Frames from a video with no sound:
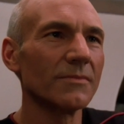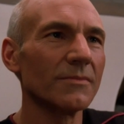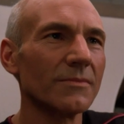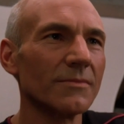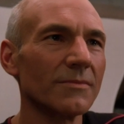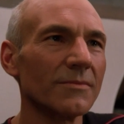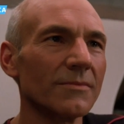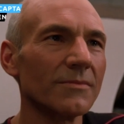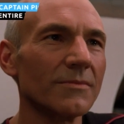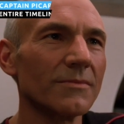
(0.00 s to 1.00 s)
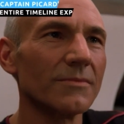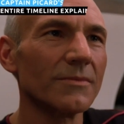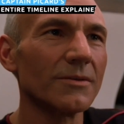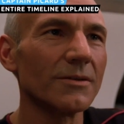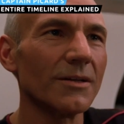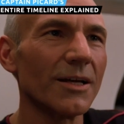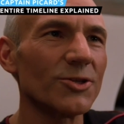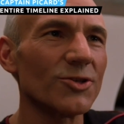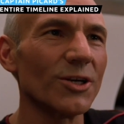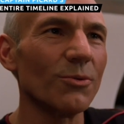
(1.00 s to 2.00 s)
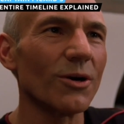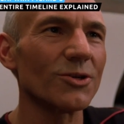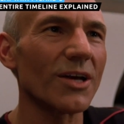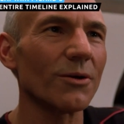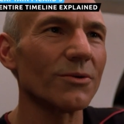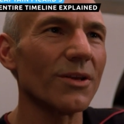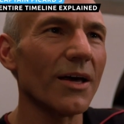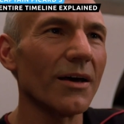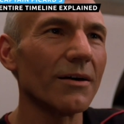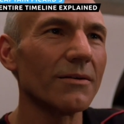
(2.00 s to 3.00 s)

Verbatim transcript: Jean Luc Picard is one of Star Trek's most legendary